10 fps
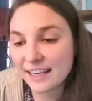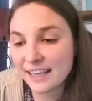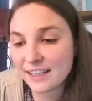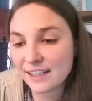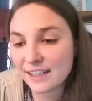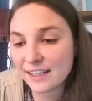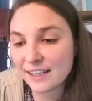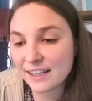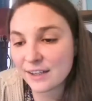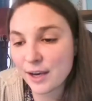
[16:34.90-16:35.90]
And
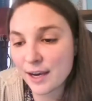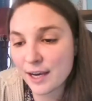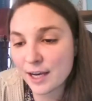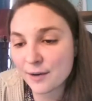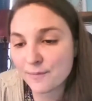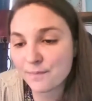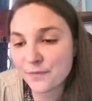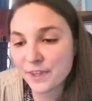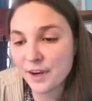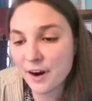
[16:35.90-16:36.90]
then
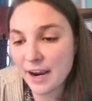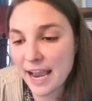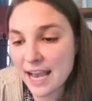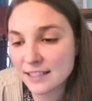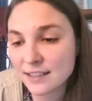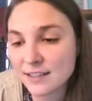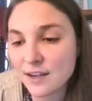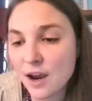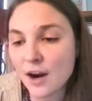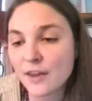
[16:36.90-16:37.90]
Kiara asks,
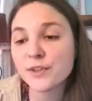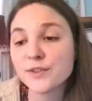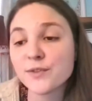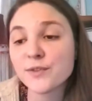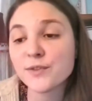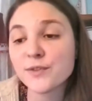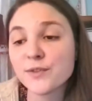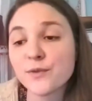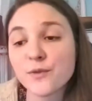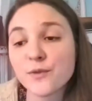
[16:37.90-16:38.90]
books
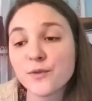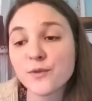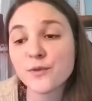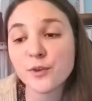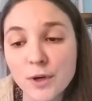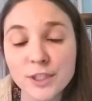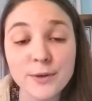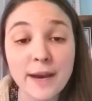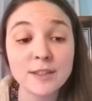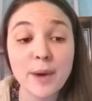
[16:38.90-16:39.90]
free or do you
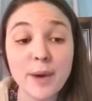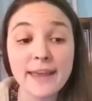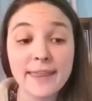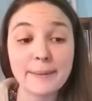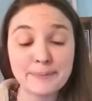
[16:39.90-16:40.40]
have to buy them?